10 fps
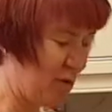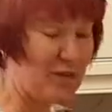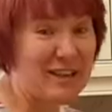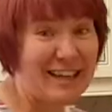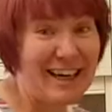have
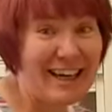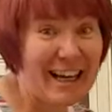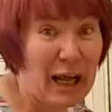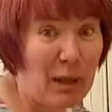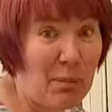steak and
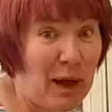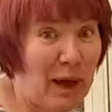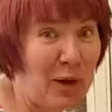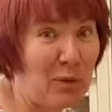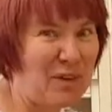ale
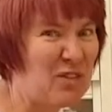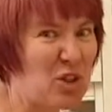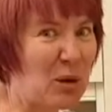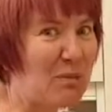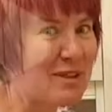pie with
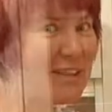chips